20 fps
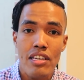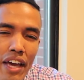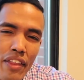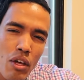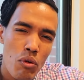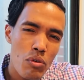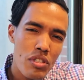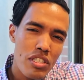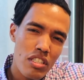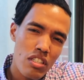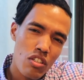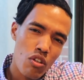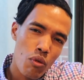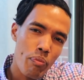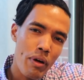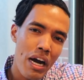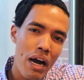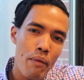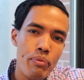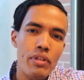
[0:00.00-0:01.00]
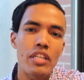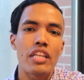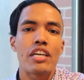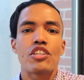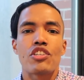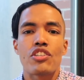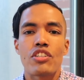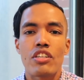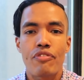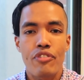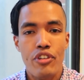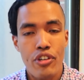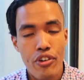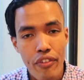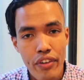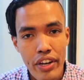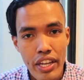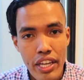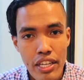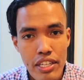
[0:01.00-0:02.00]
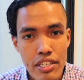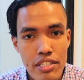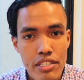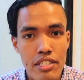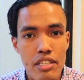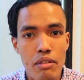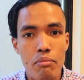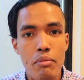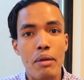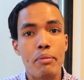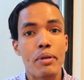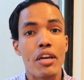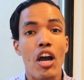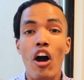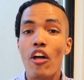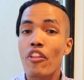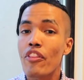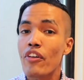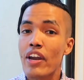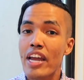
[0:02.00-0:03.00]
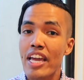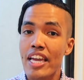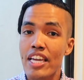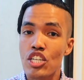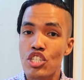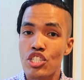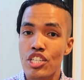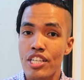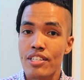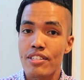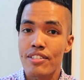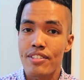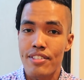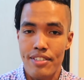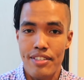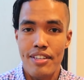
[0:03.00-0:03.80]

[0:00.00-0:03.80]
and there was a little population of Koreans and maybe other Asians.